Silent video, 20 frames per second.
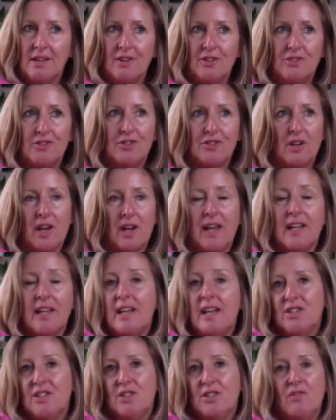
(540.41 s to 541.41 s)
So I'd
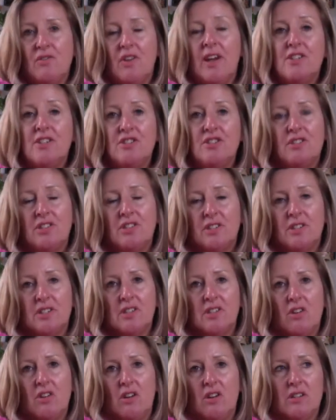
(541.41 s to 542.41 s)
like to invite you to this
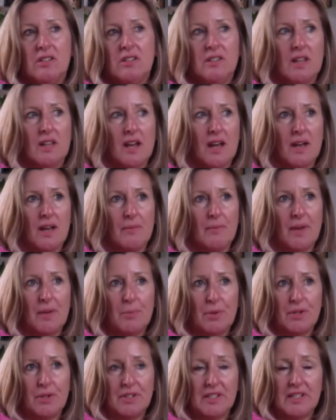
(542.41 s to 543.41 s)
class. I
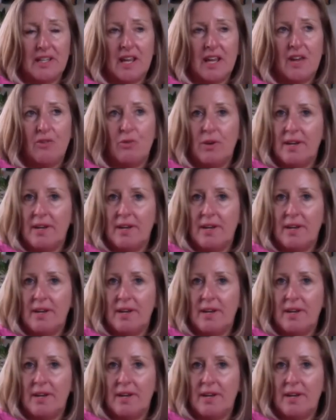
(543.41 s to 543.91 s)
personally have one